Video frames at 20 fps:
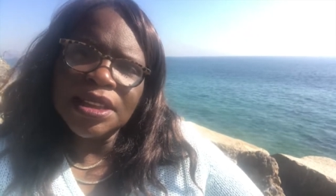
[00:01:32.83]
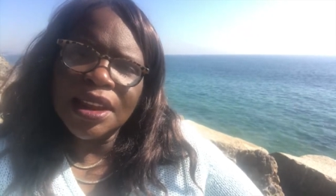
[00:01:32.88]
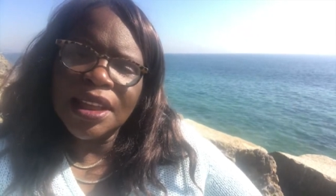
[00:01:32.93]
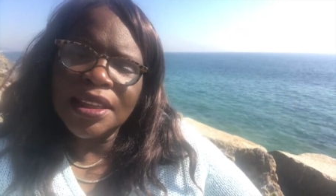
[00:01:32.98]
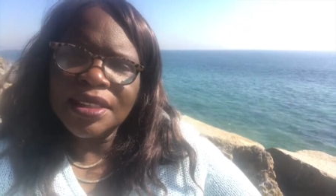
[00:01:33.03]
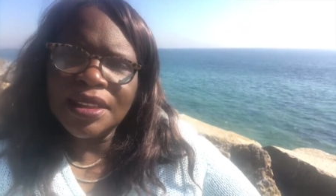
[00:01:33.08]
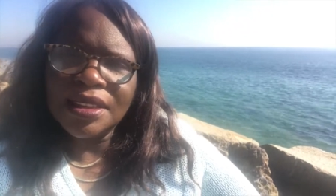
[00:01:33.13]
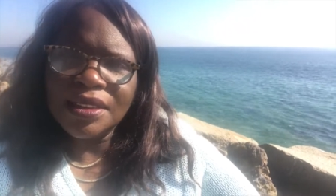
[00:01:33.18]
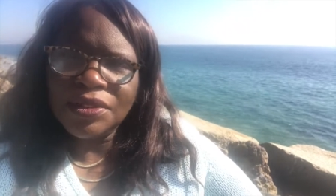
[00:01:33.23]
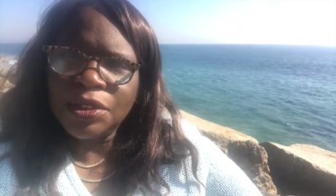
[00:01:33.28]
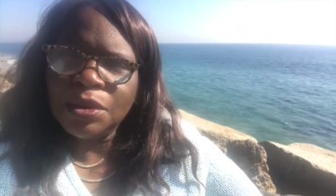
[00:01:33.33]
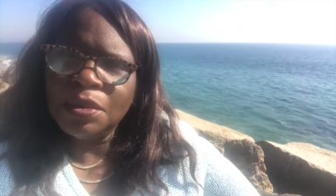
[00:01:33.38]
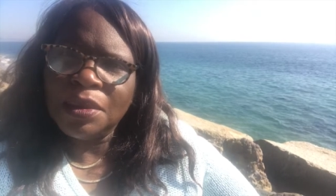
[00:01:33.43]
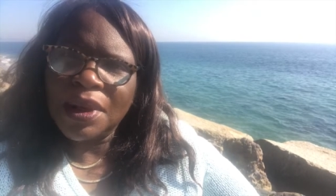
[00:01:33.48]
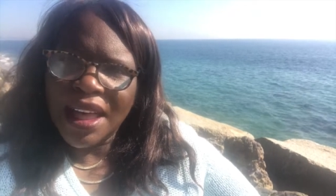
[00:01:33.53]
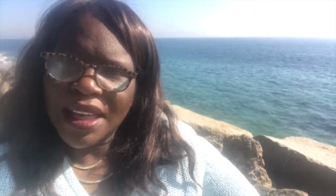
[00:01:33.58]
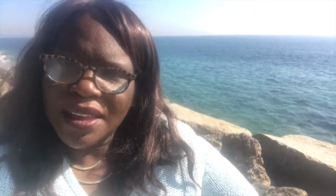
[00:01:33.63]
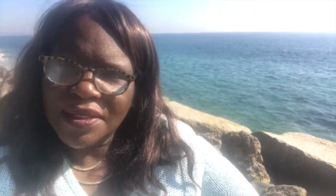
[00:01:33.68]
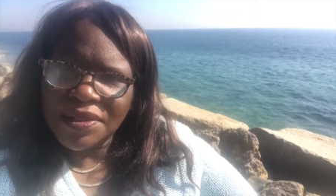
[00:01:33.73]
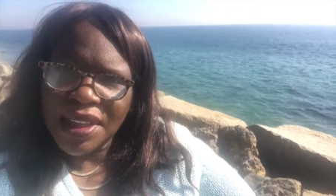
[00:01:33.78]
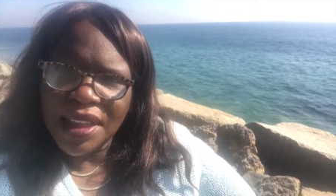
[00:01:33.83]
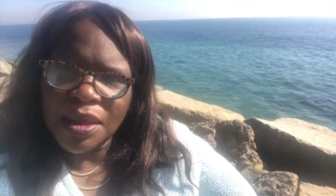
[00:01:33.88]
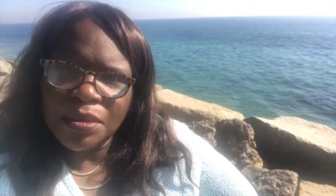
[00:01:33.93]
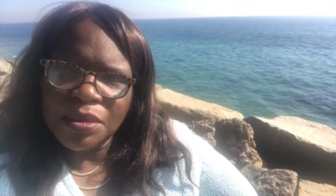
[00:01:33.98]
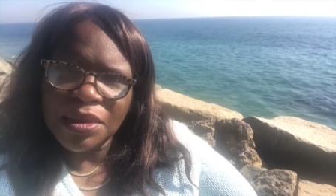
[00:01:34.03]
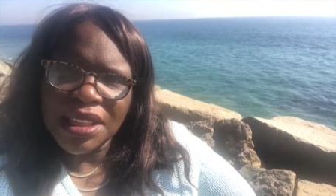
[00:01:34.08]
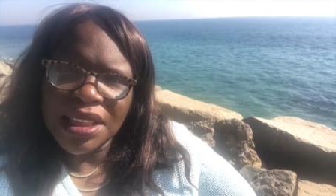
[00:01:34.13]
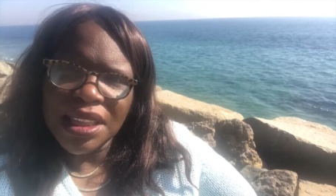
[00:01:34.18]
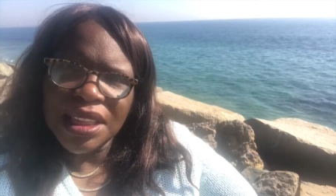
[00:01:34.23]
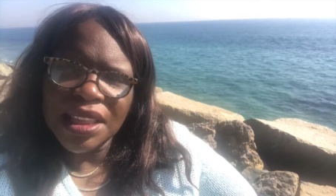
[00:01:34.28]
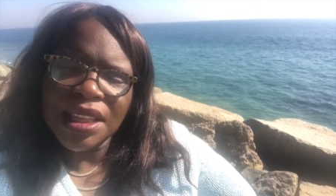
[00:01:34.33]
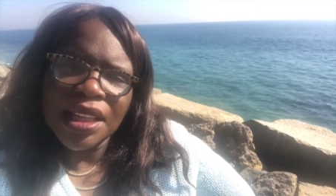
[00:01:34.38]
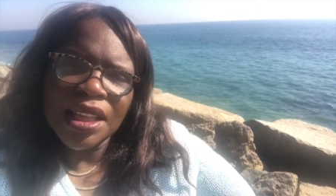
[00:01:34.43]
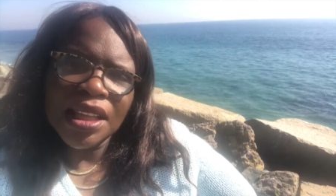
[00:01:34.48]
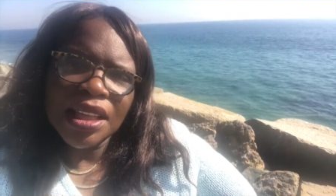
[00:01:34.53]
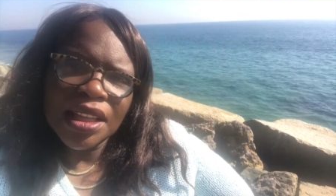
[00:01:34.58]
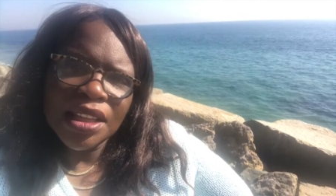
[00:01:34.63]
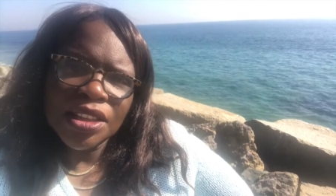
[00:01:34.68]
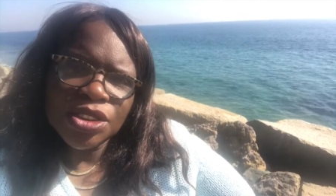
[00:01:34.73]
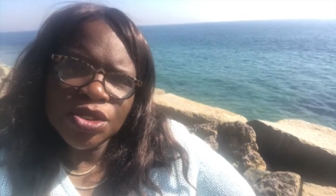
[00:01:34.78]
And I think for my family,
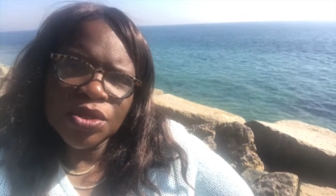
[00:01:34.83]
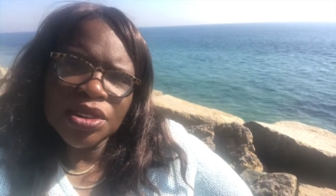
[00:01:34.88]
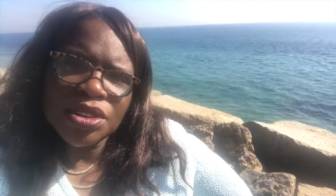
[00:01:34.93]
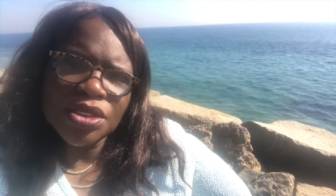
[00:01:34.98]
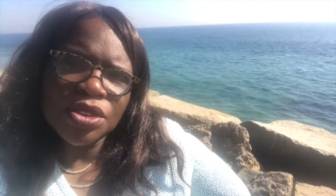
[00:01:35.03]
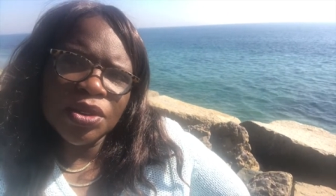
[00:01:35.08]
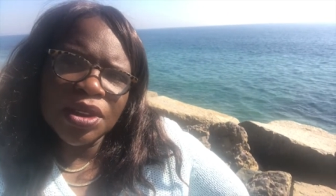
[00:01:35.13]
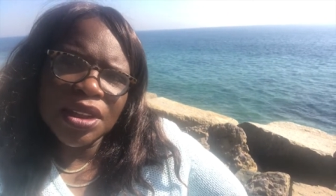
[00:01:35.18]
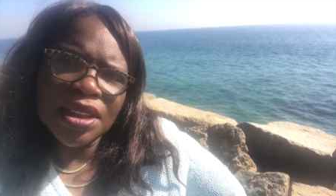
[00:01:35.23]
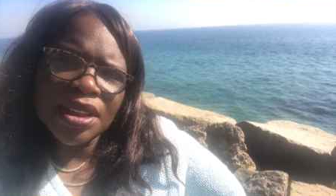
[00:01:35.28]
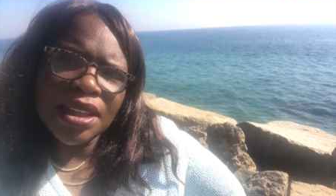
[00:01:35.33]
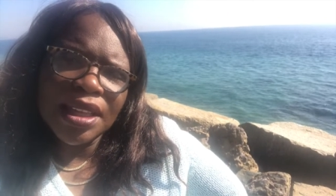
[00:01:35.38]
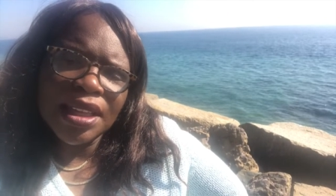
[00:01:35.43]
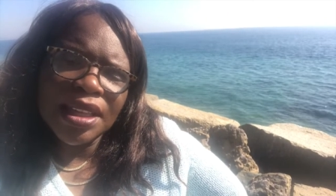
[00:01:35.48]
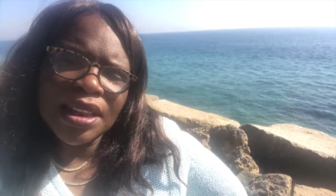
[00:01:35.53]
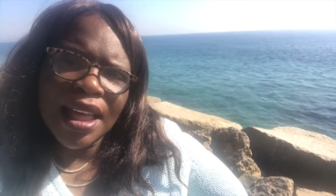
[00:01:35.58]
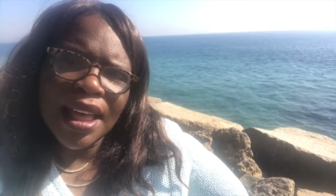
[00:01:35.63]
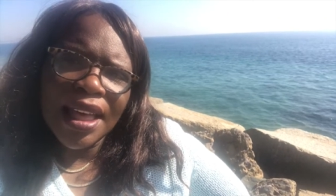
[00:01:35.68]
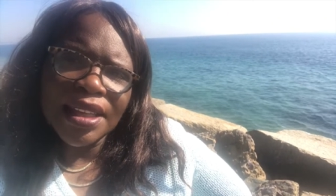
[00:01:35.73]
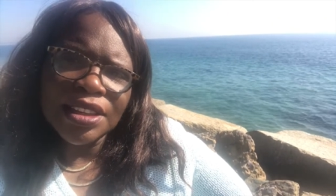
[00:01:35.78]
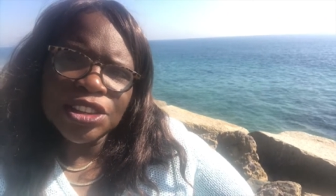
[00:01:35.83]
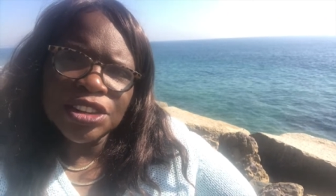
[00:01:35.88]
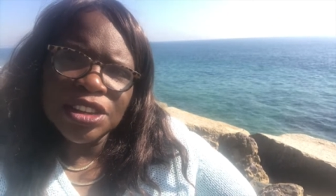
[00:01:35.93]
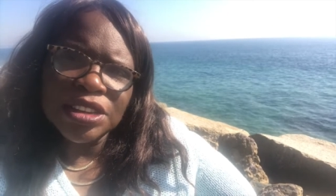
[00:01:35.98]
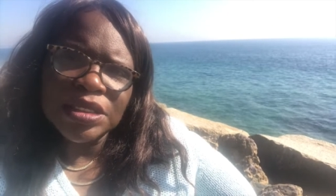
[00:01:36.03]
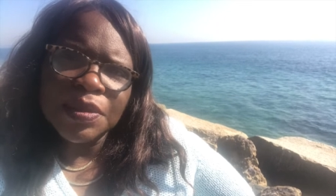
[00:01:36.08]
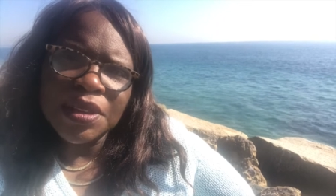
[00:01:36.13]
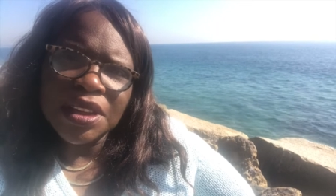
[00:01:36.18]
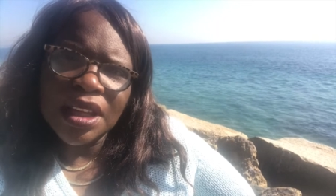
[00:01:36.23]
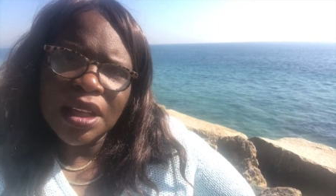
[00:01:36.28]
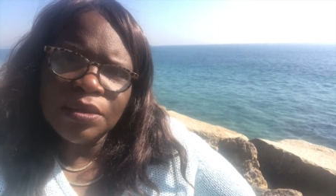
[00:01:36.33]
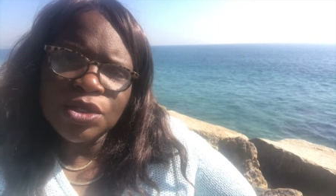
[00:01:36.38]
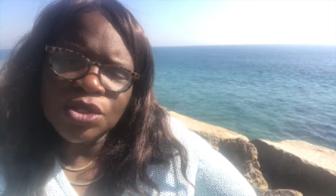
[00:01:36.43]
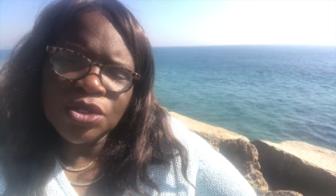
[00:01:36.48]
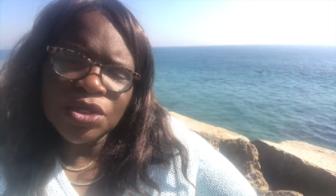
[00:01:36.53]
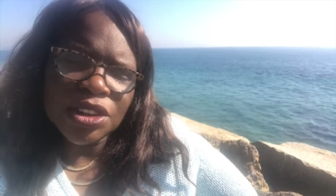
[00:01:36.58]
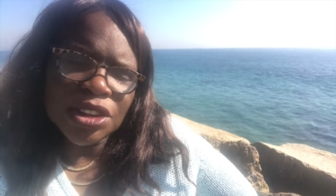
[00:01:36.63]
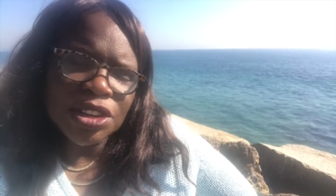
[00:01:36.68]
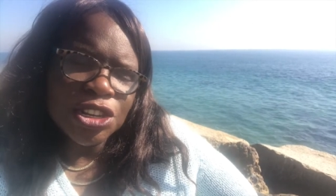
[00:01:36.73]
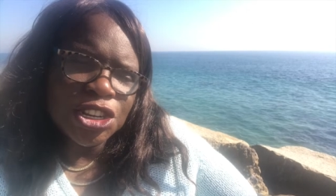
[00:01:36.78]
to a degree, it has just become
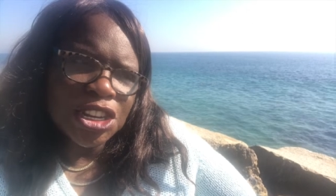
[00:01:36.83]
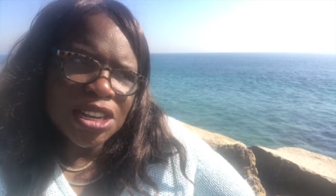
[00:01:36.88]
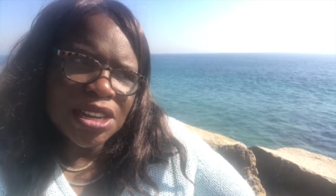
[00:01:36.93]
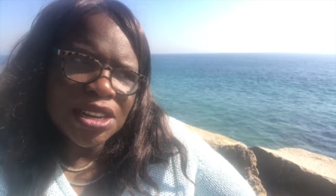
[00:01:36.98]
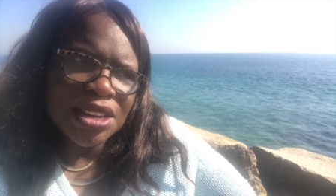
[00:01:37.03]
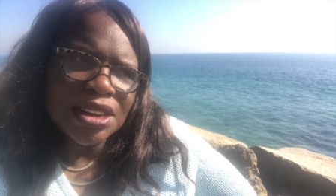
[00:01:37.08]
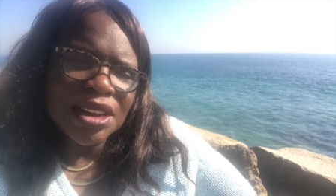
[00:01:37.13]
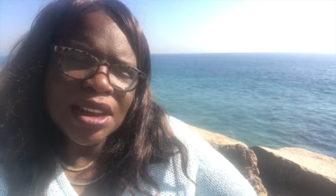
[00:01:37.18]
tradition,